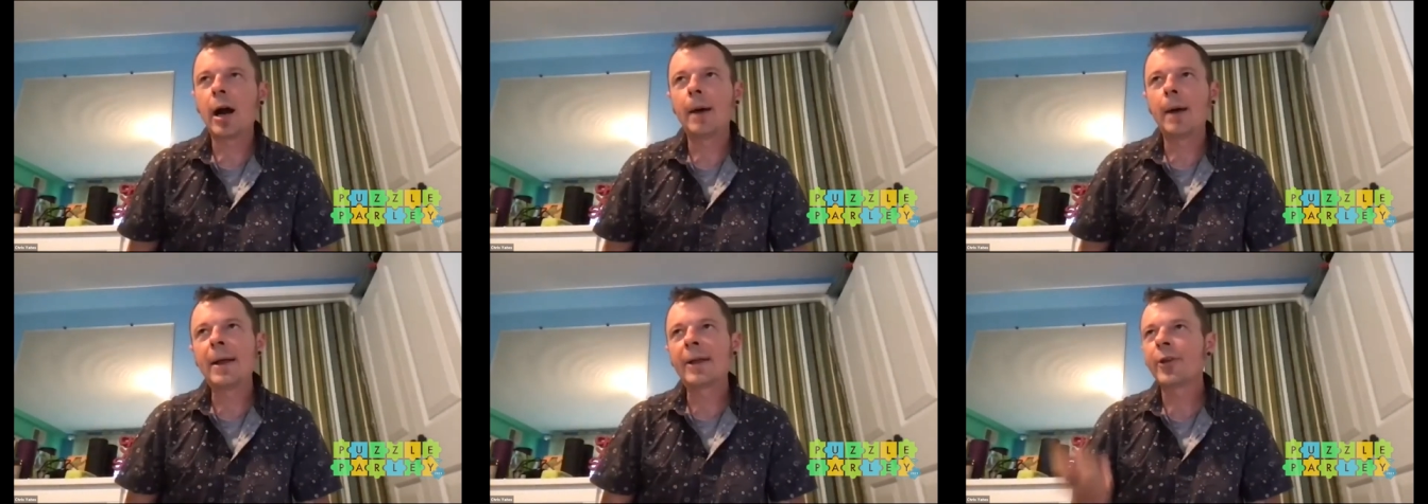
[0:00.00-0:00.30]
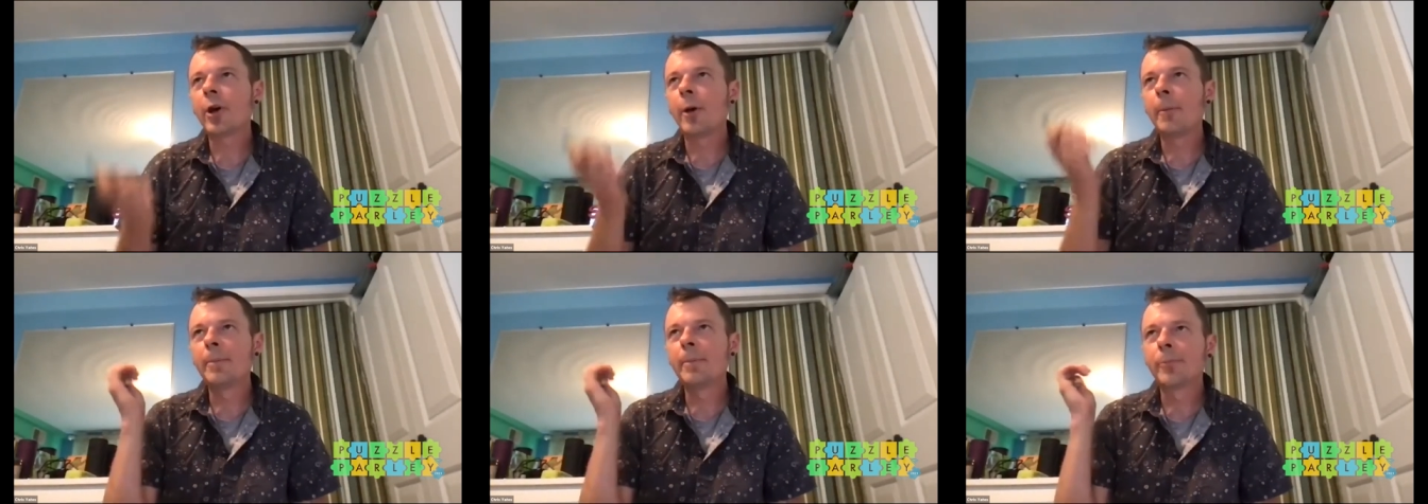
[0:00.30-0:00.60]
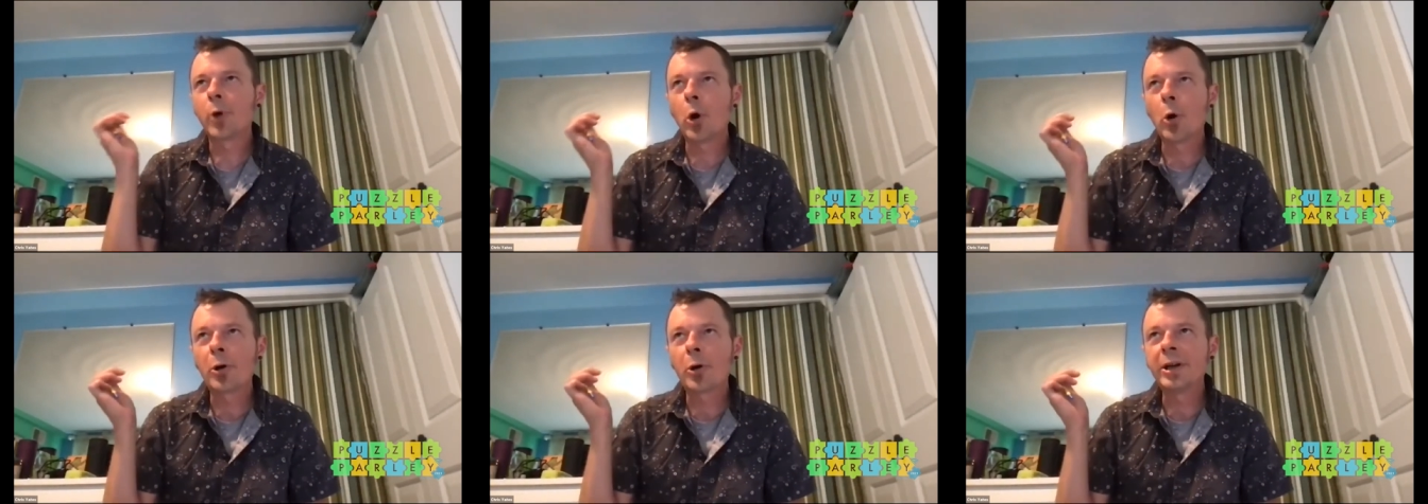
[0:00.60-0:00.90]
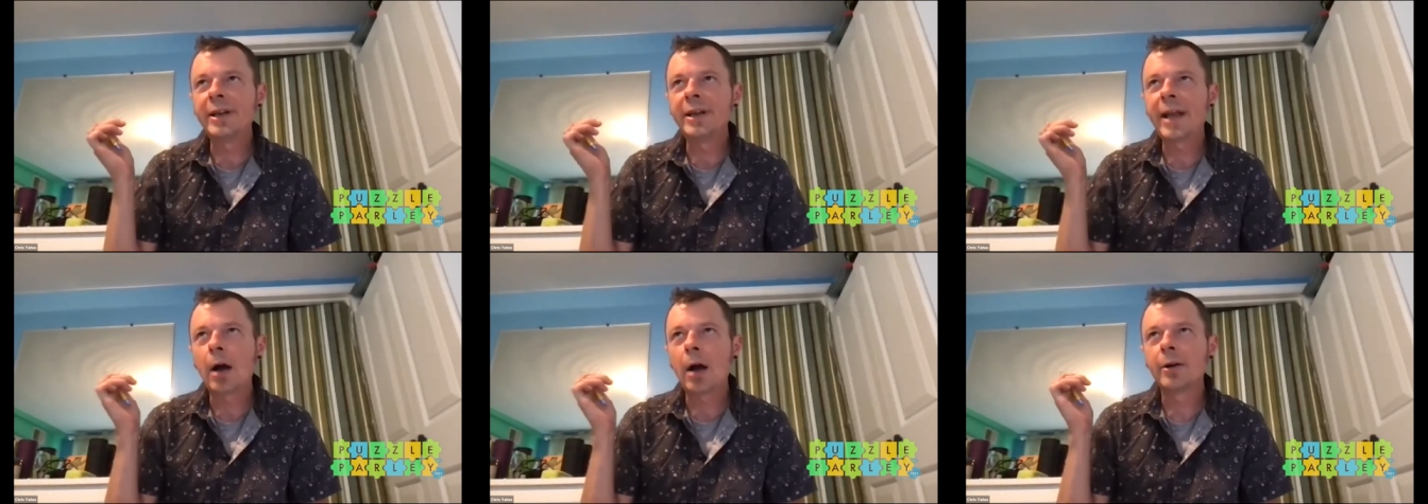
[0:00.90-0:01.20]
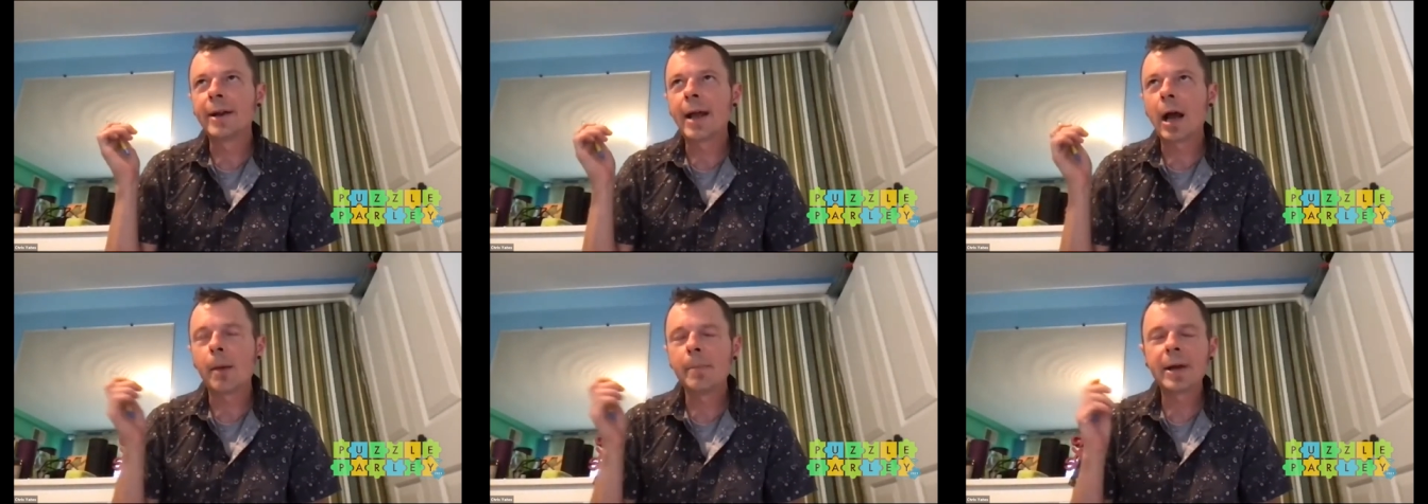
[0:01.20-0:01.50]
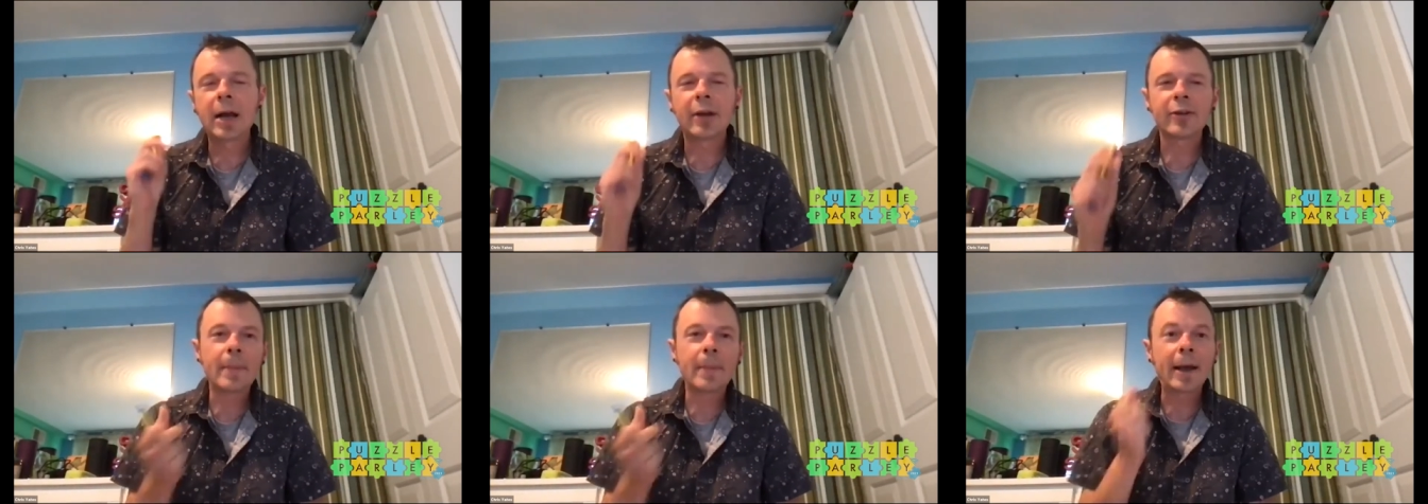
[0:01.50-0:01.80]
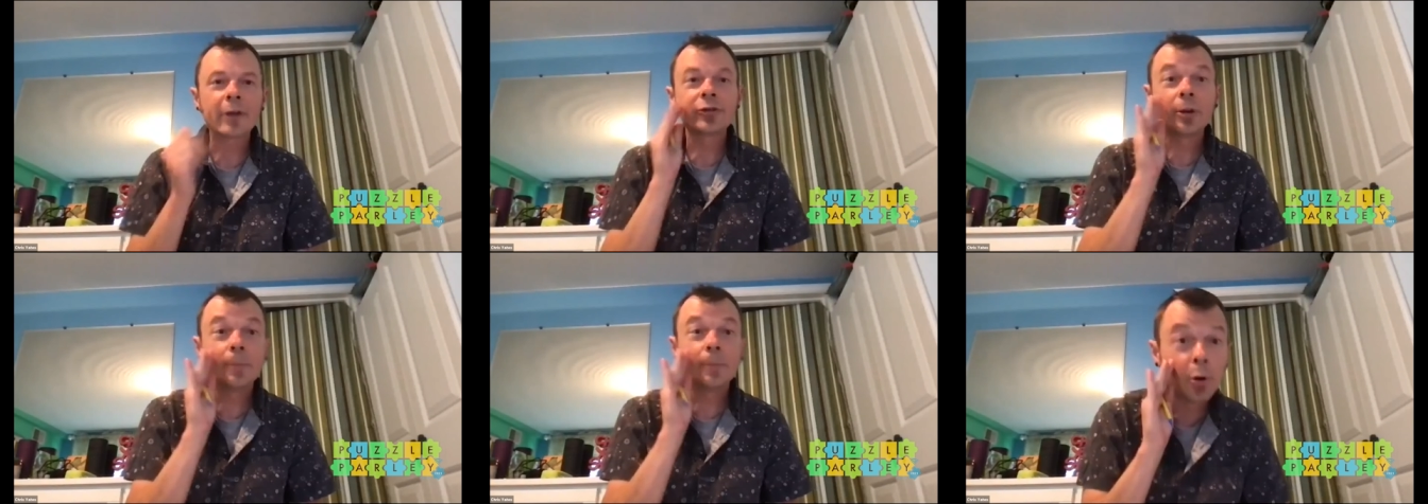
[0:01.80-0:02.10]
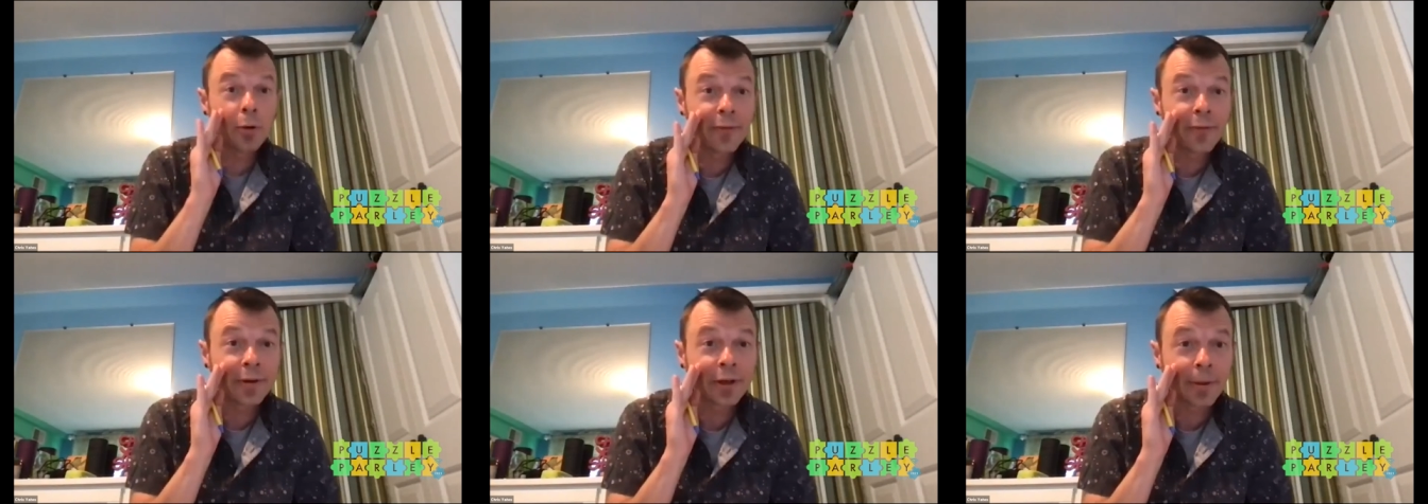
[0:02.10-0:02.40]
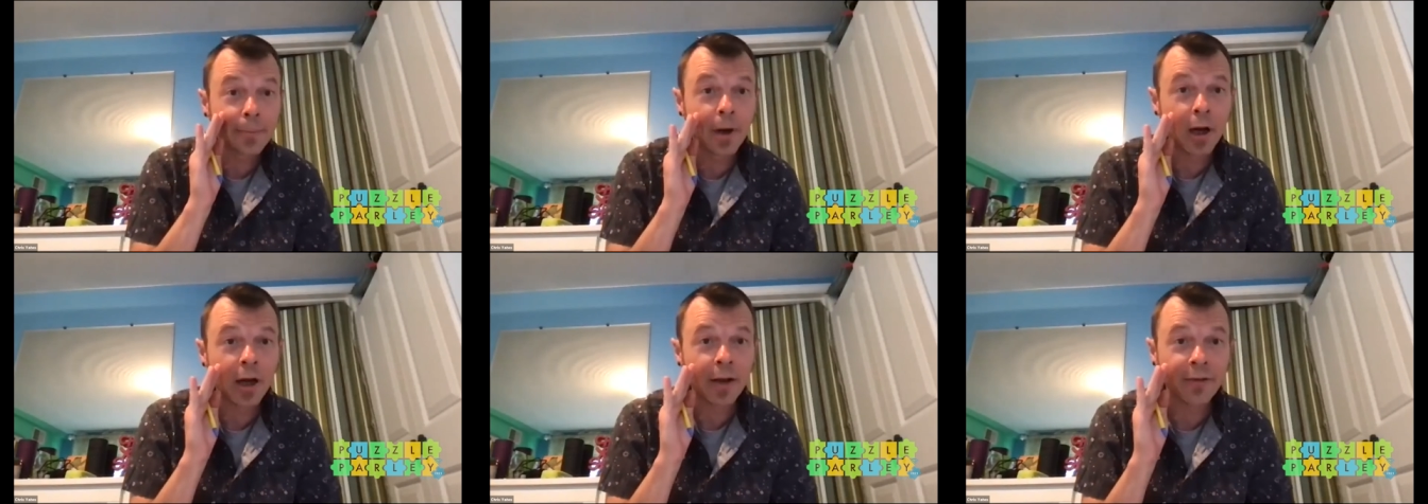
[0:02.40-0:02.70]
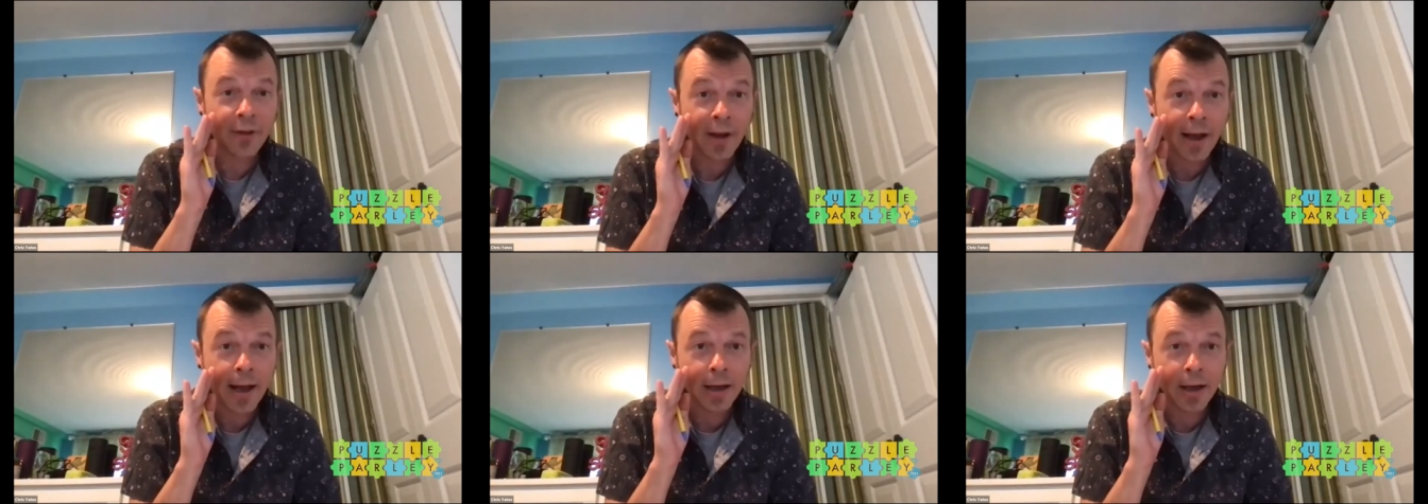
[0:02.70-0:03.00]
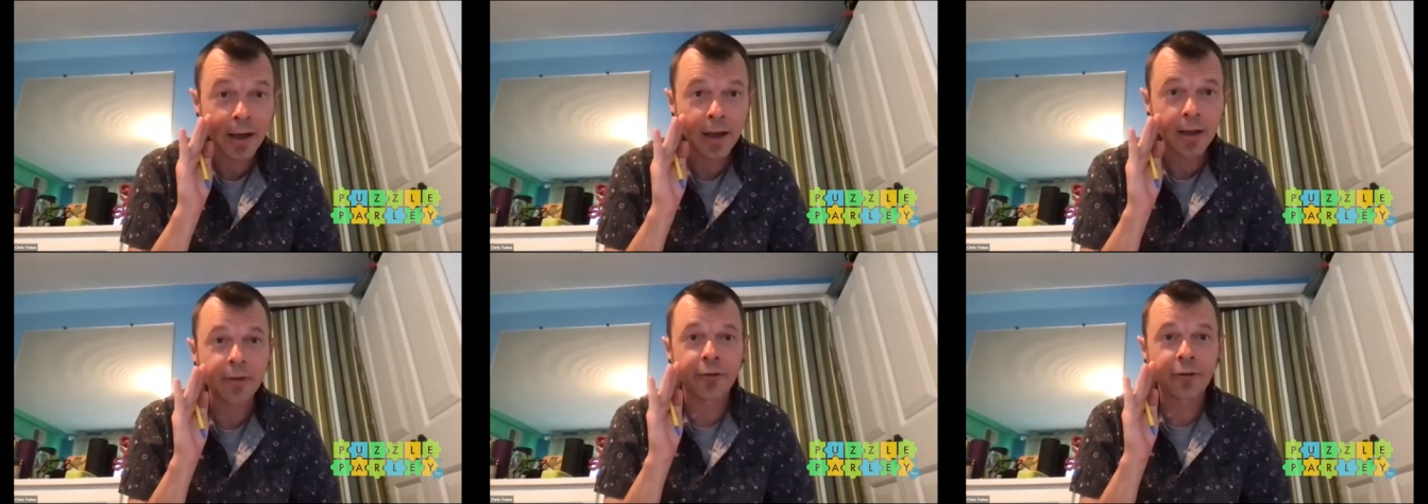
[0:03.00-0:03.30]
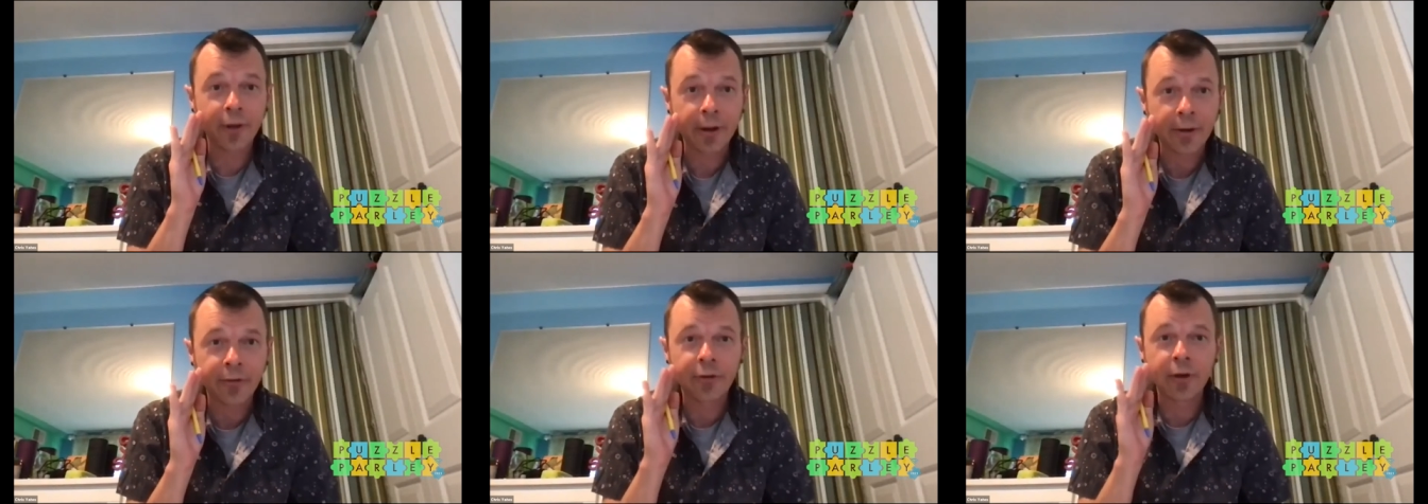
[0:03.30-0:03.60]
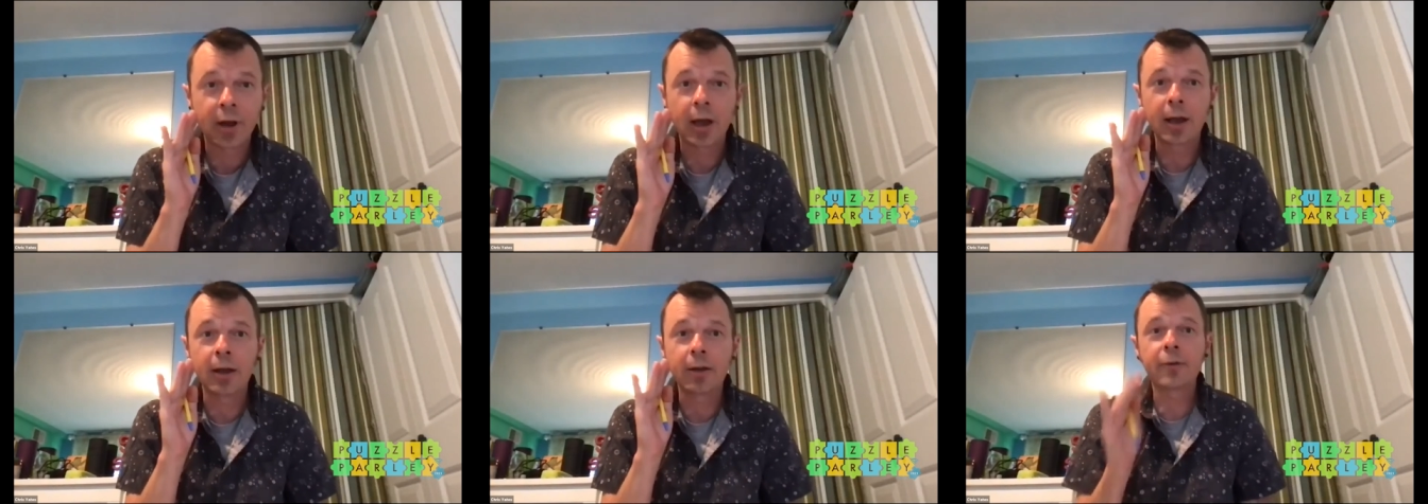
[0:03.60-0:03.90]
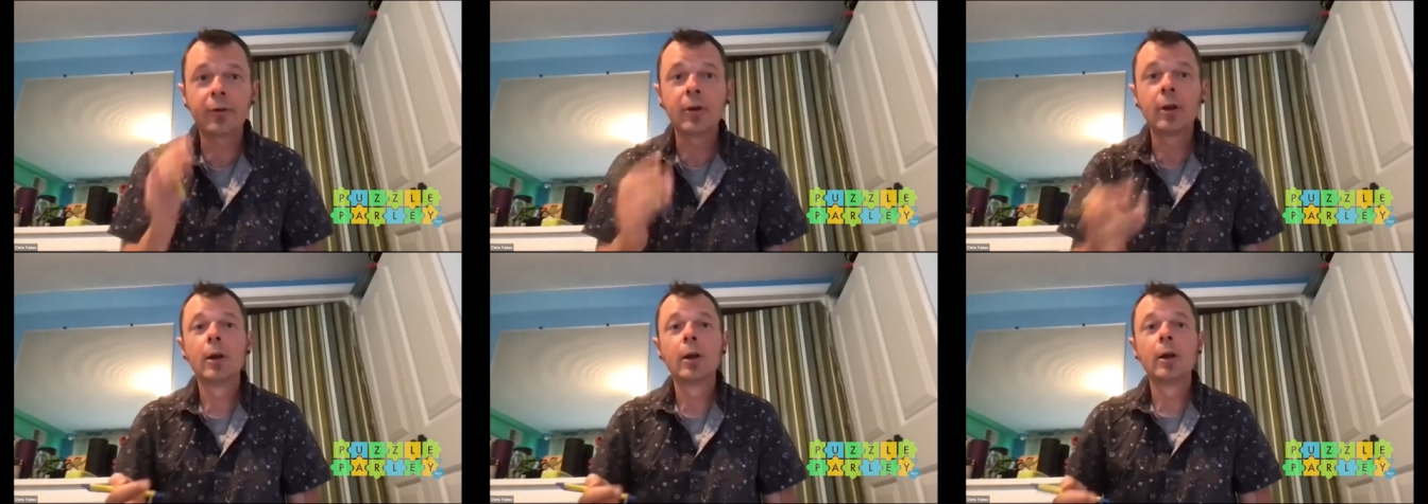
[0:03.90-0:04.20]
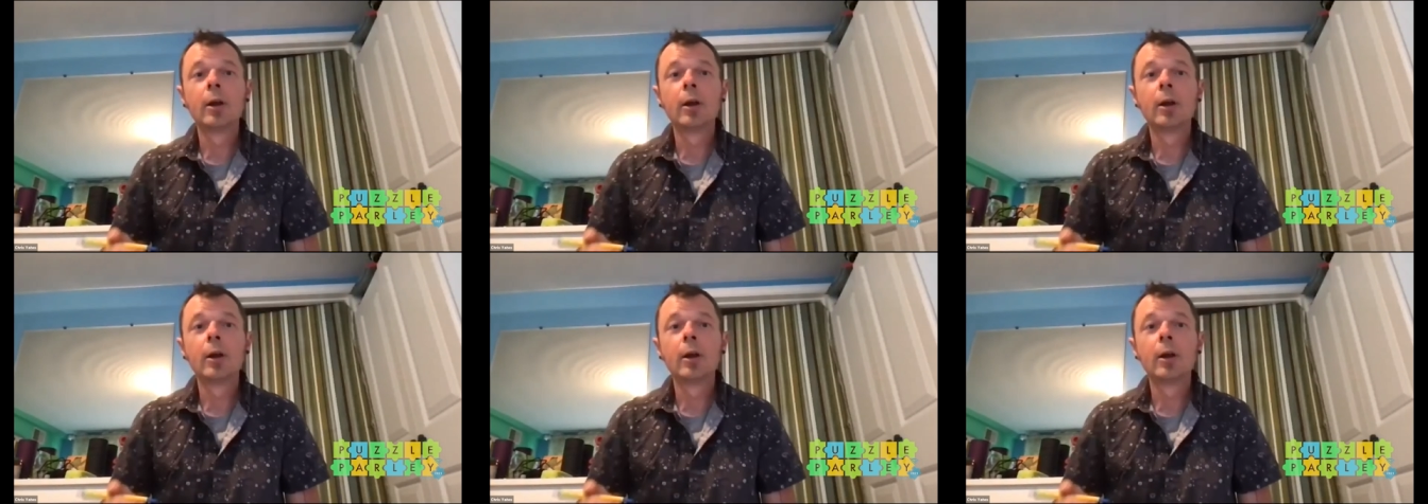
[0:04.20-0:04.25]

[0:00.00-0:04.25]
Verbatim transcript: um, that's all been broken down now because I'm actually moving to Montana in six days.